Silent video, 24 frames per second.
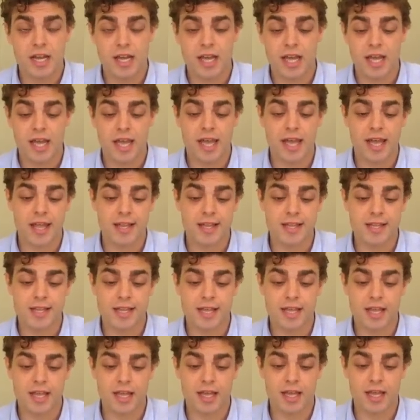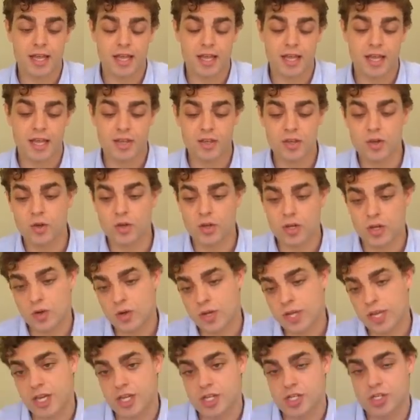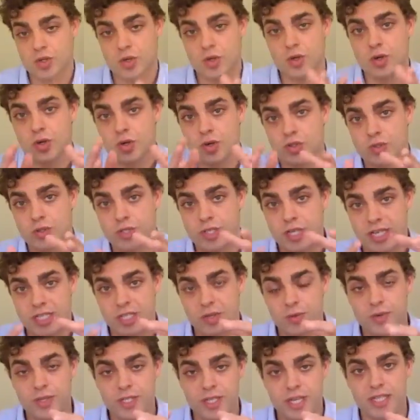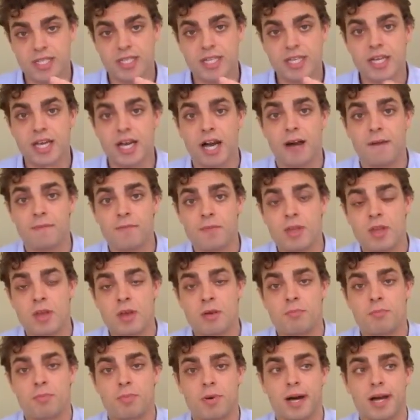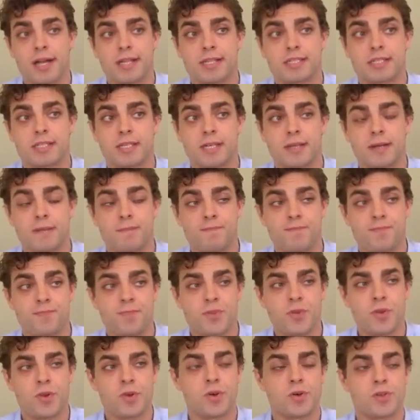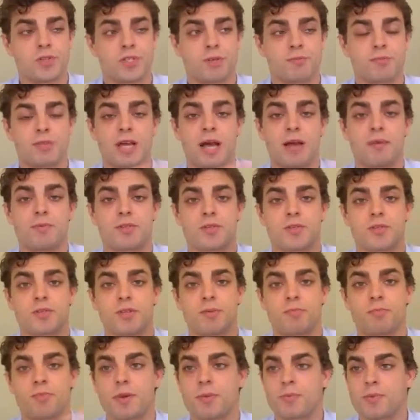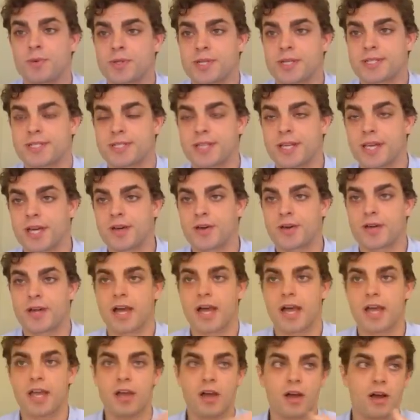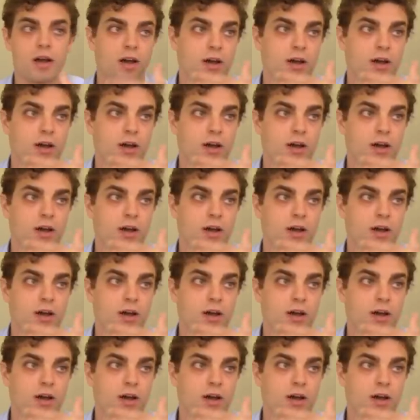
and location go together with the idea. But sometimes you see people that say, okay,